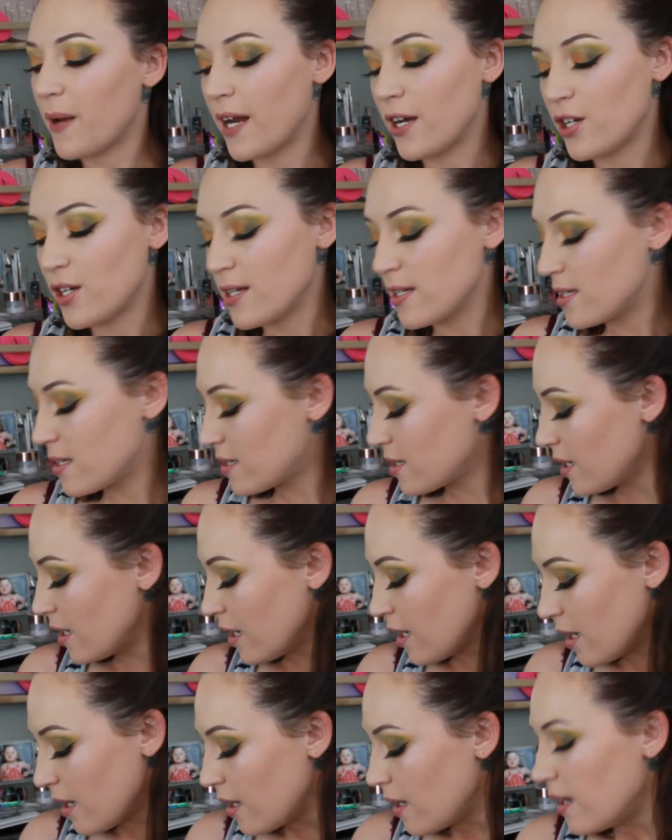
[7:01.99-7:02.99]
but I just
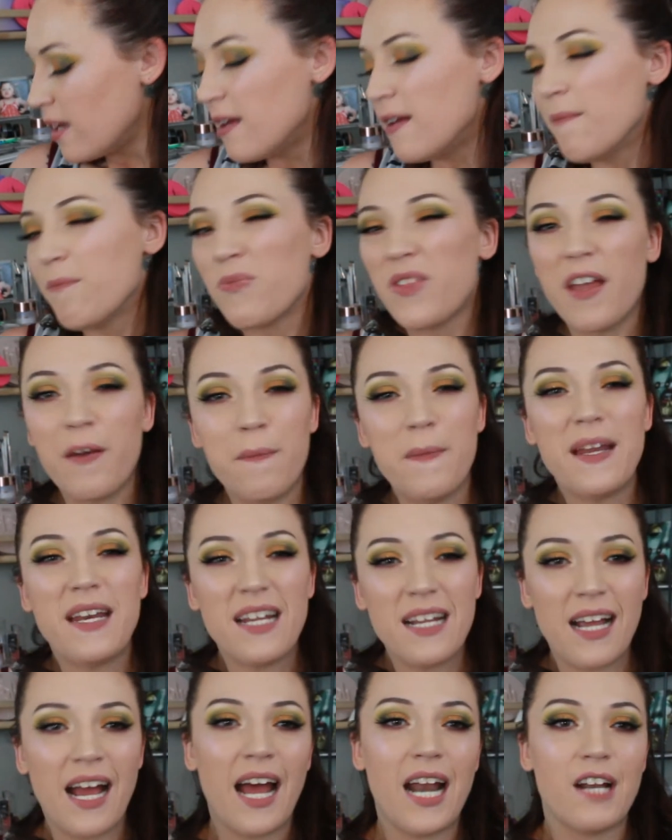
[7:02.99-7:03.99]
I've been
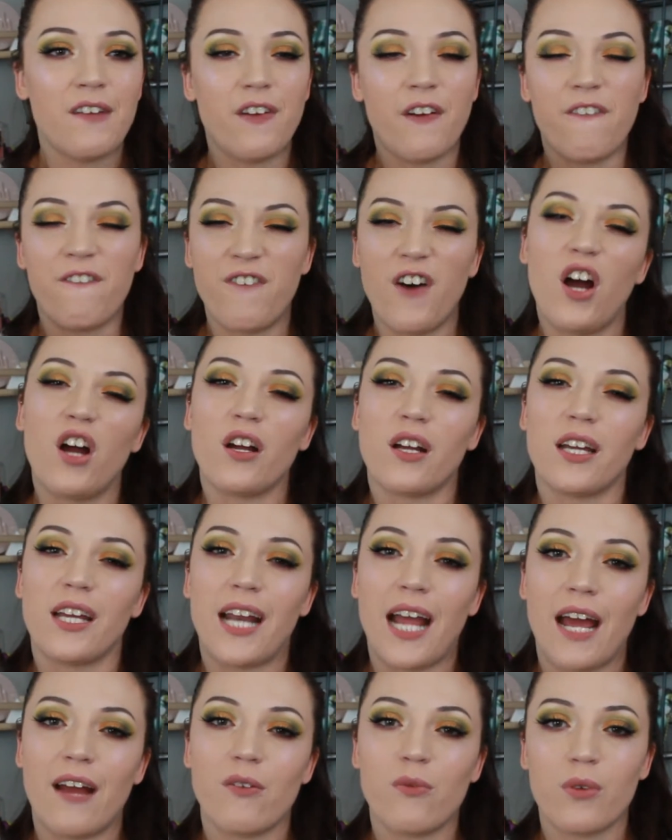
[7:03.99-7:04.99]
in kind of a funk
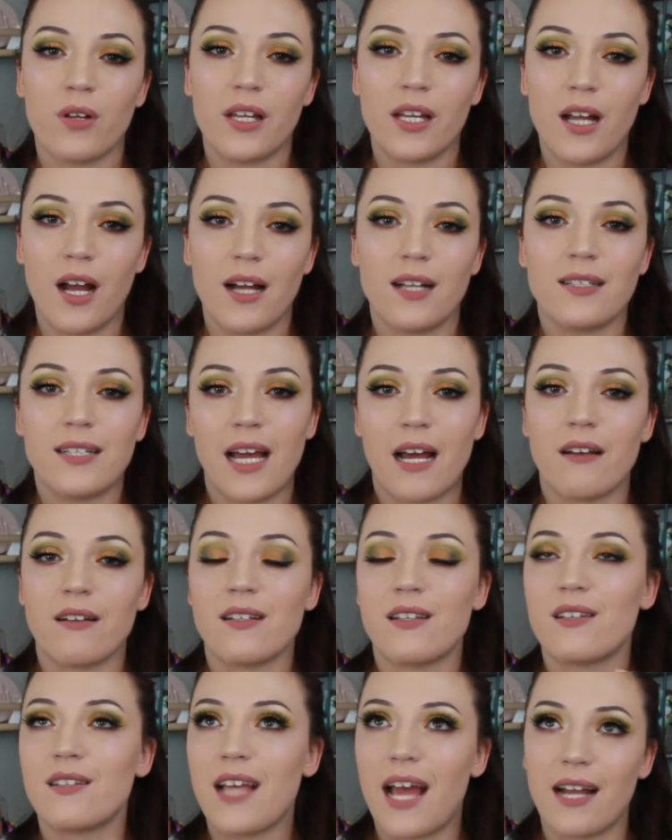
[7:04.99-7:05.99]
and hadn't really gotten down
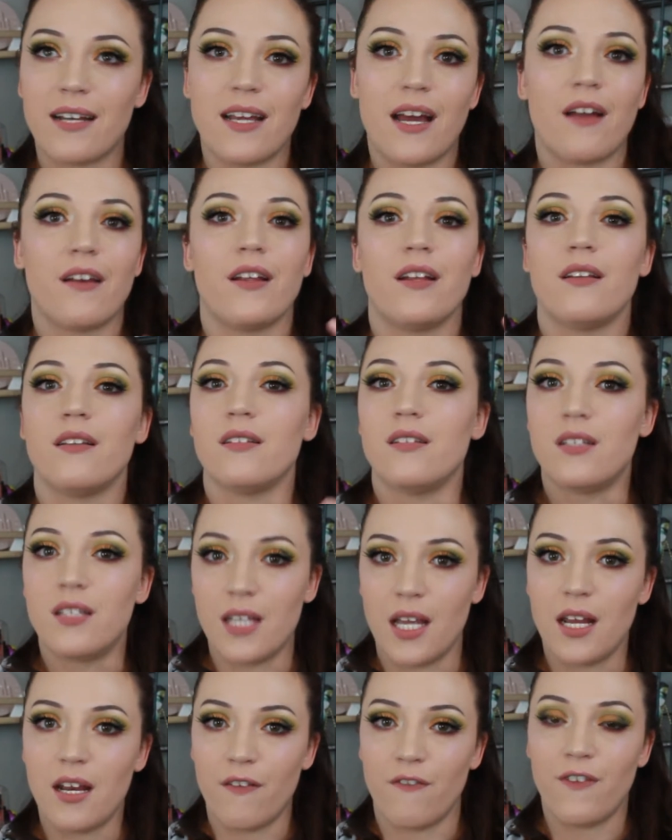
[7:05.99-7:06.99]
and sat down and
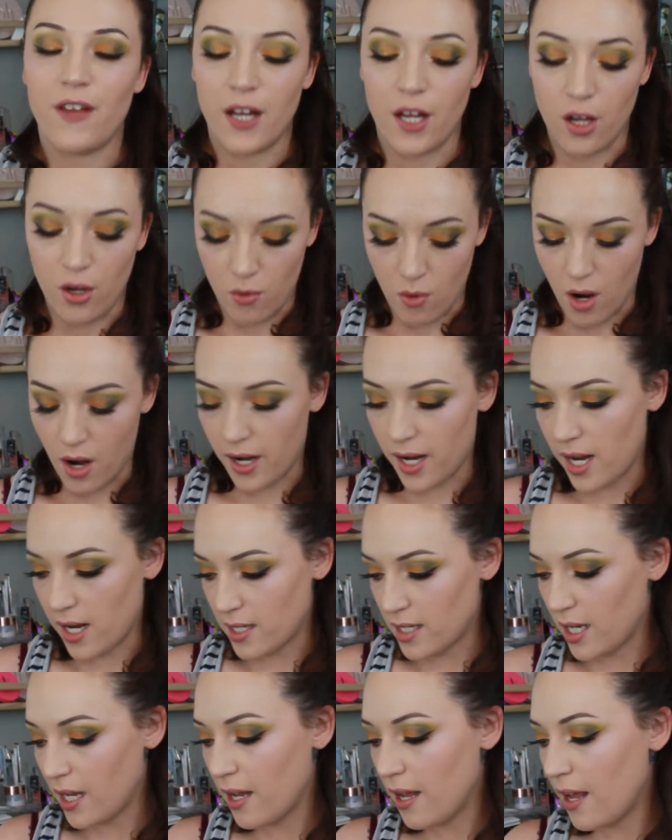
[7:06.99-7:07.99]
did a video on
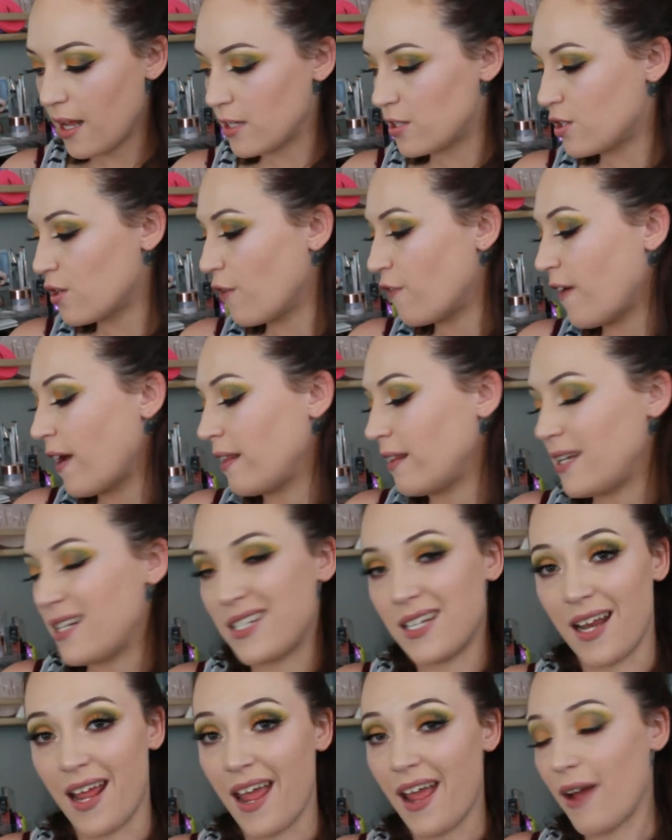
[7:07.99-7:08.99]
it. And so finally
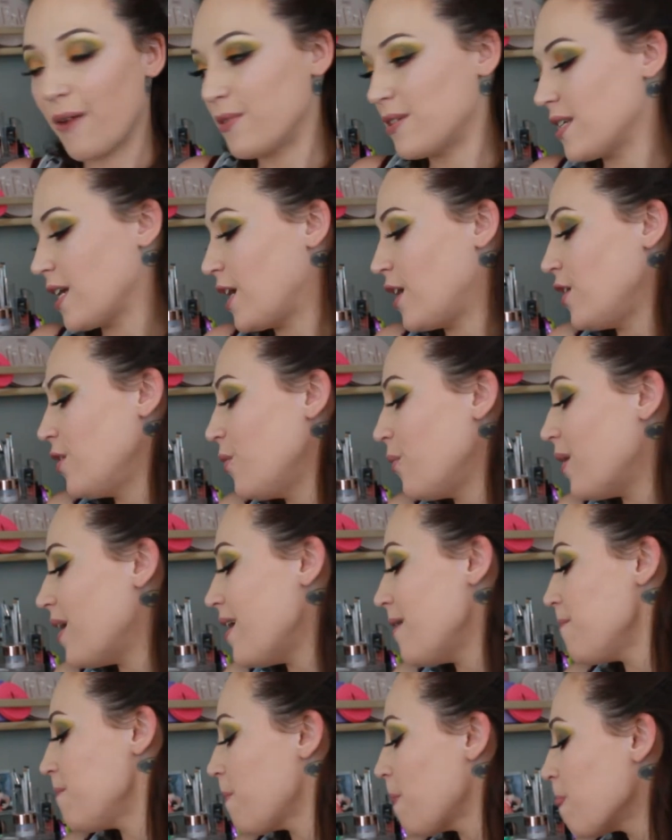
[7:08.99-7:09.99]
today I was like, you know
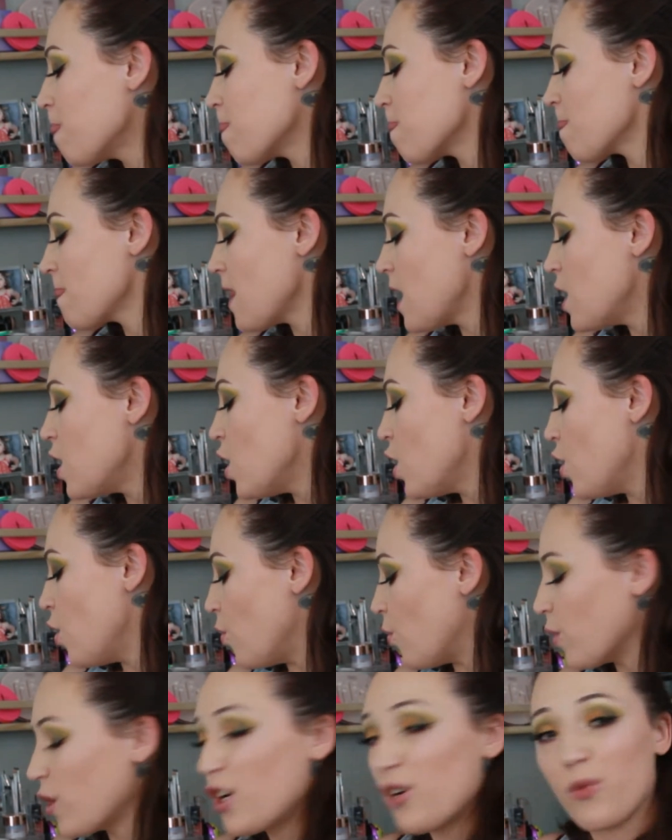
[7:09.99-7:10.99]
what?
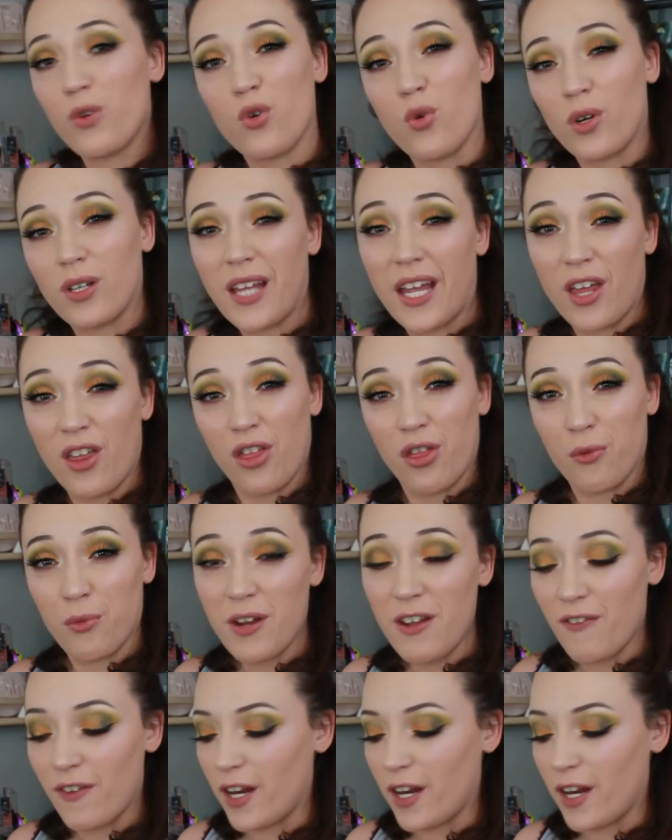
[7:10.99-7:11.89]
We're going to record like three